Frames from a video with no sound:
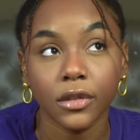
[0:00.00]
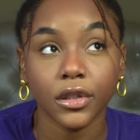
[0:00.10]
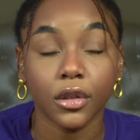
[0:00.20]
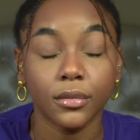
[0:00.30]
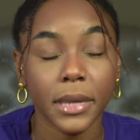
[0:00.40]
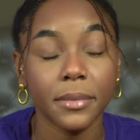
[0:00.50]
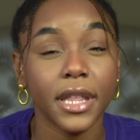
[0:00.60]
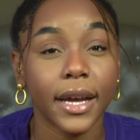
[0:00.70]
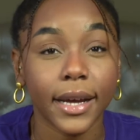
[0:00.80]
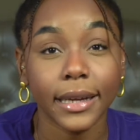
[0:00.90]
So maybe
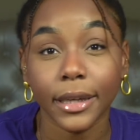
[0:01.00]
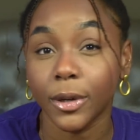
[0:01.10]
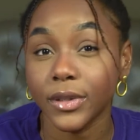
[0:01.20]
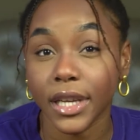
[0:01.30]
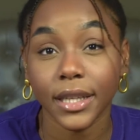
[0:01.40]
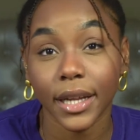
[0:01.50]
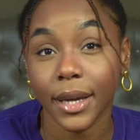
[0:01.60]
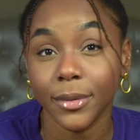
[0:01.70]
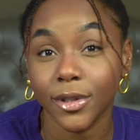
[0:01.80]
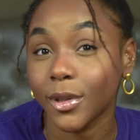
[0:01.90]
that kind of goes hand in
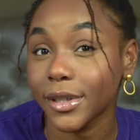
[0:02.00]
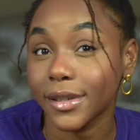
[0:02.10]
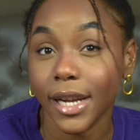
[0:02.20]
hand with Taurus